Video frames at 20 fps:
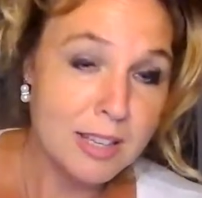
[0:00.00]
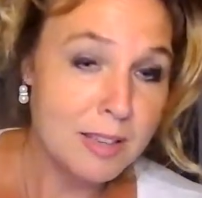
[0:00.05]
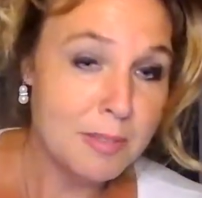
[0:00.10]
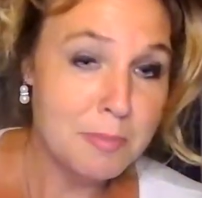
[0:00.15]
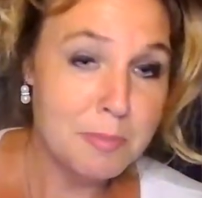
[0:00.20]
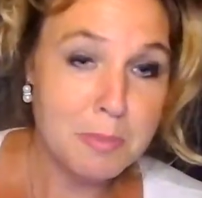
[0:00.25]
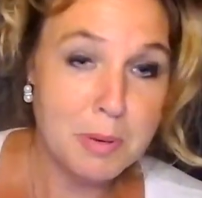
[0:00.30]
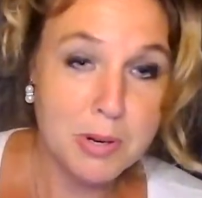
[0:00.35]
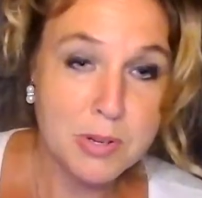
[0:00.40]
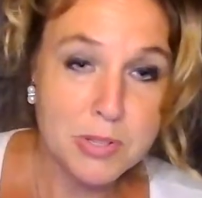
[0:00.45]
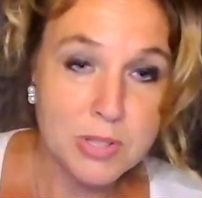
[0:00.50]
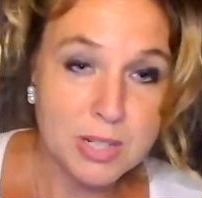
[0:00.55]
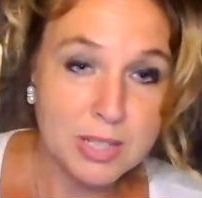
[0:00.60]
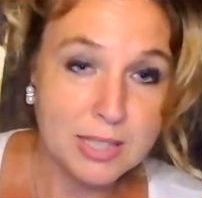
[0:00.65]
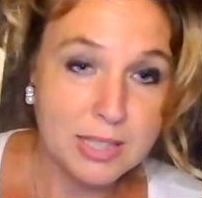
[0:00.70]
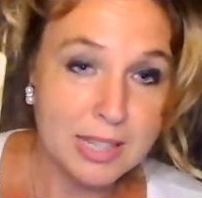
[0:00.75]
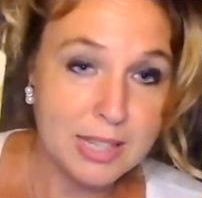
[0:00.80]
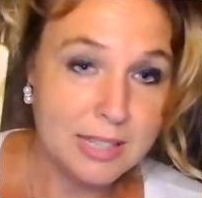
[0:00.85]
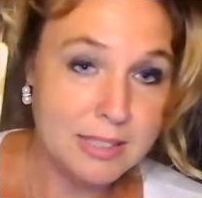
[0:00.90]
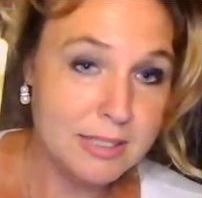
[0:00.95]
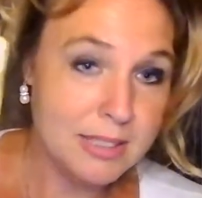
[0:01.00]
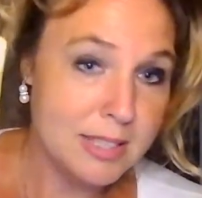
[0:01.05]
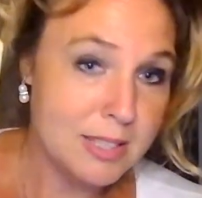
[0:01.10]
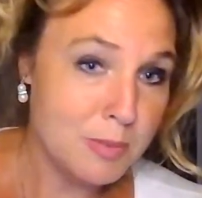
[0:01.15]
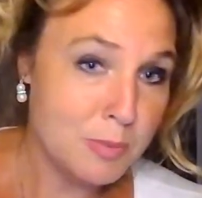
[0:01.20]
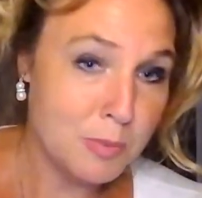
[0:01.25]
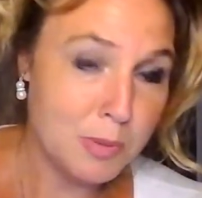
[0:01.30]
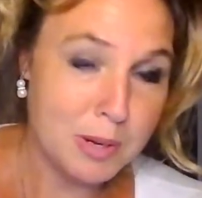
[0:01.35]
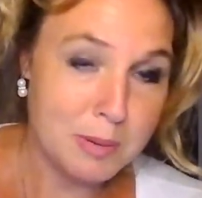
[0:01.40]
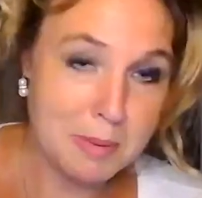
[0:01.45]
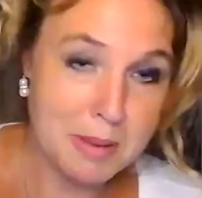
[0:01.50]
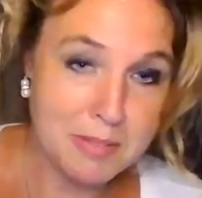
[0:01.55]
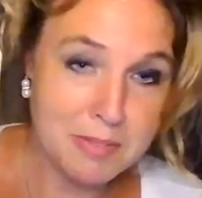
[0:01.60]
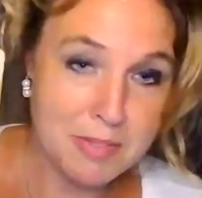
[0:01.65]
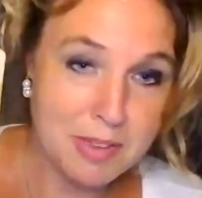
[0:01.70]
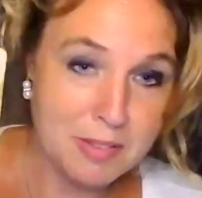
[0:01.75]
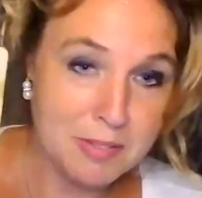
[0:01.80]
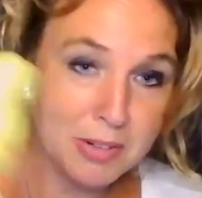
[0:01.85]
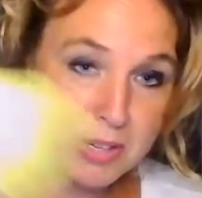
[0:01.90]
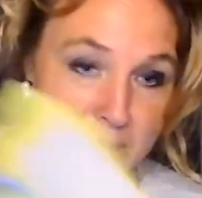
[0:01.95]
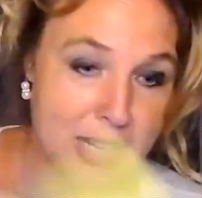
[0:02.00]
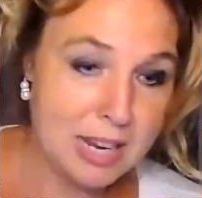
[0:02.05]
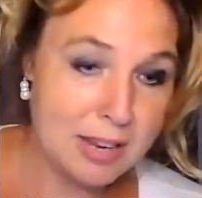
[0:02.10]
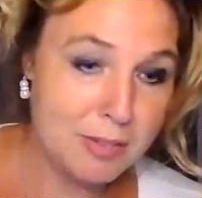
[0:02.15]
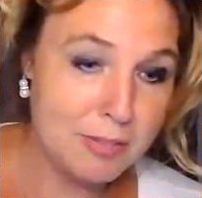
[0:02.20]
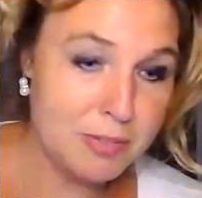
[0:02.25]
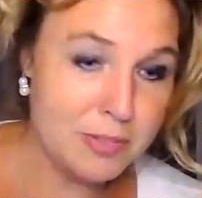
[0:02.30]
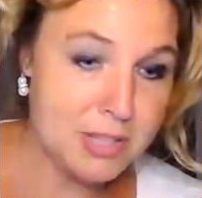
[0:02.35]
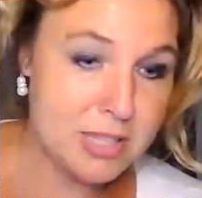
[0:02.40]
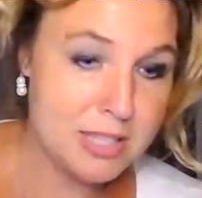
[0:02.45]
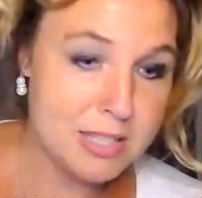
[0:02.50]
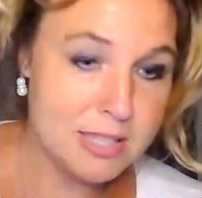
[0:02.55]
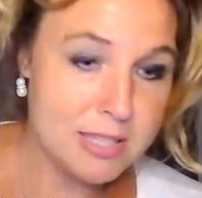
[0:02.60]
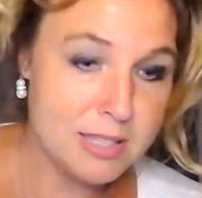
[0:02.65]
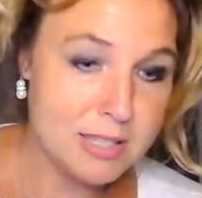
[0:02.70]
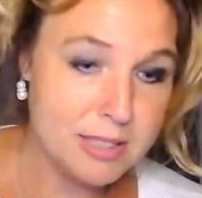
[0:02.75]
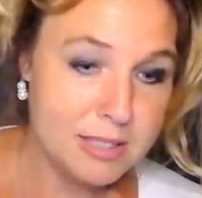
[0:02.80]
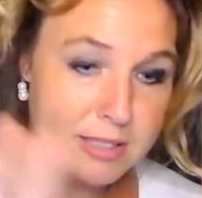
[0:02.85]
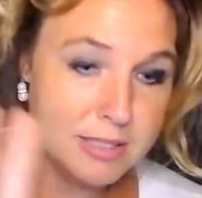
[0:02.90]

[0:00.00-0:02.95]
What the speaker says: Personally, one of my favorite outfits.